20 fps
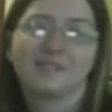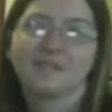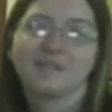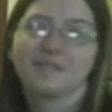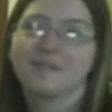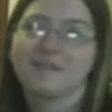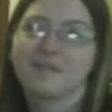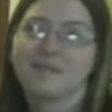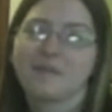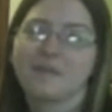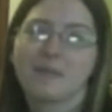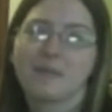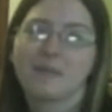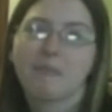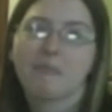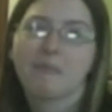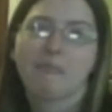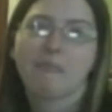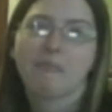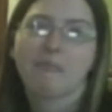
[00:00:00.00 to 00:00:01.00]
I don't
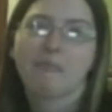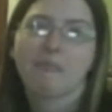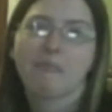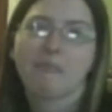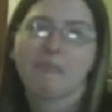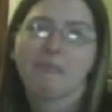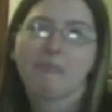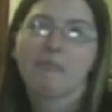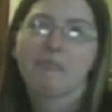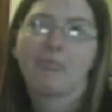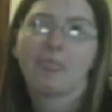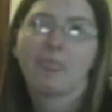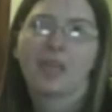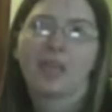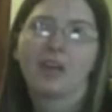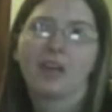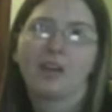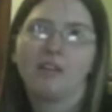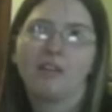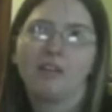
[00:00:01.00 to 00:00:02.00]
claim to be perfect or
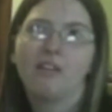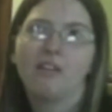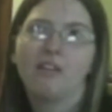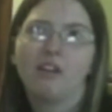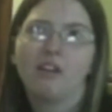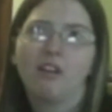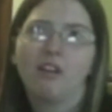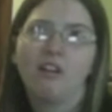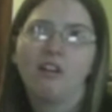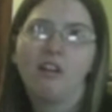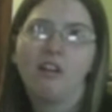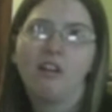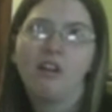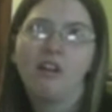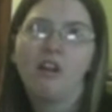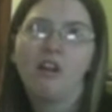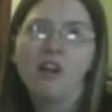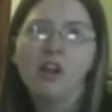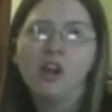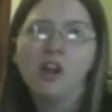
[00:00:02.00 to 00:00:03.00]
the most awesome
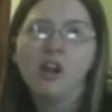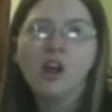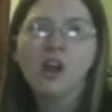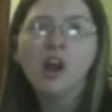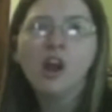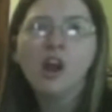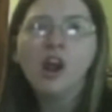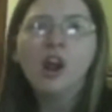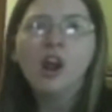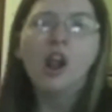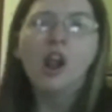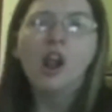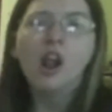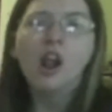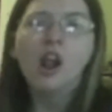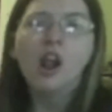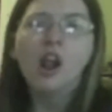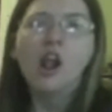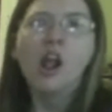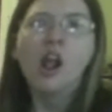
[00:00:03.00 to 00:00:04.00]
person in the fucking world. I know
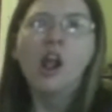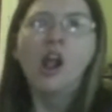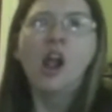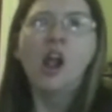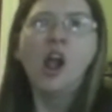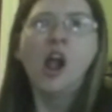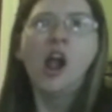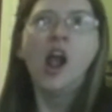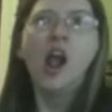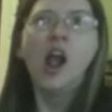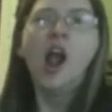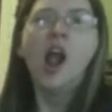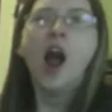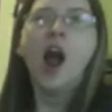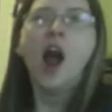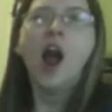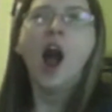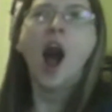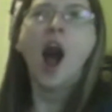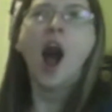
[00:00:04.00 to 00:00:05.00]
a lot of people think
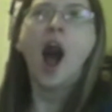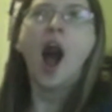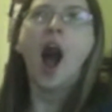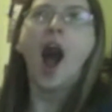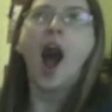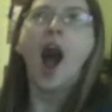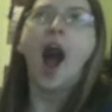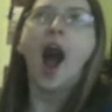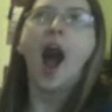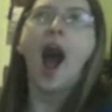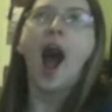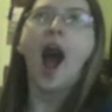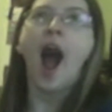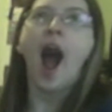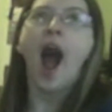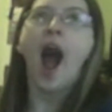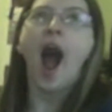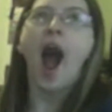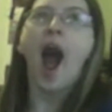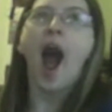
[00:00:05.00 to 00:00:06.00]
that because of my fan
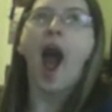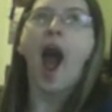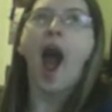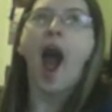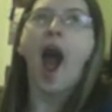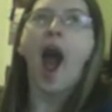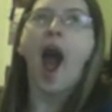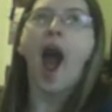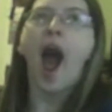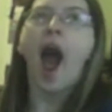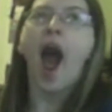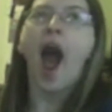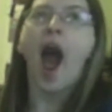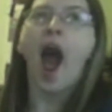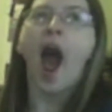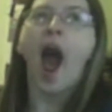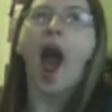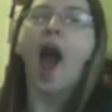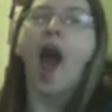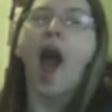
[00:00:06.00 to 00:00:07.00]
base and all that, and
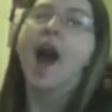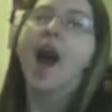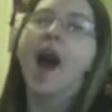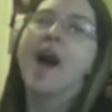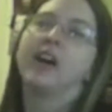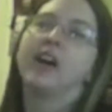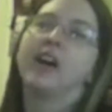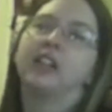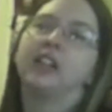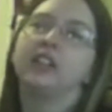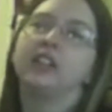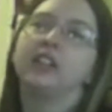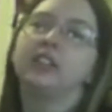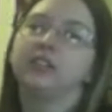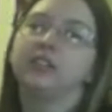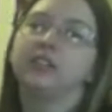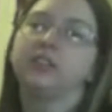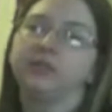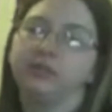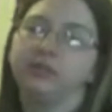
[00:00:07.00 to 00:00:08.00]
they think I'm all
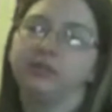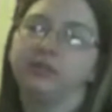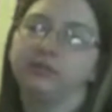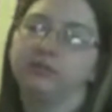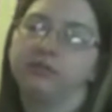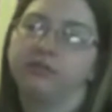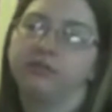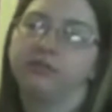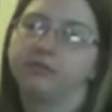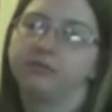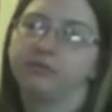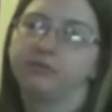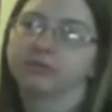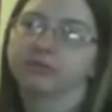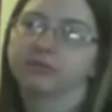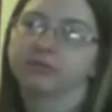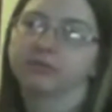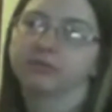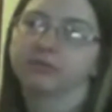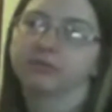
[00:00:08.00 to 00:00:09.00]
high and mighty, but I'm
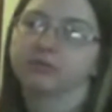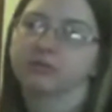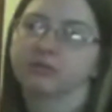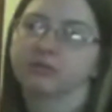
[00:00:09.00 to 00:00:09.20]
not.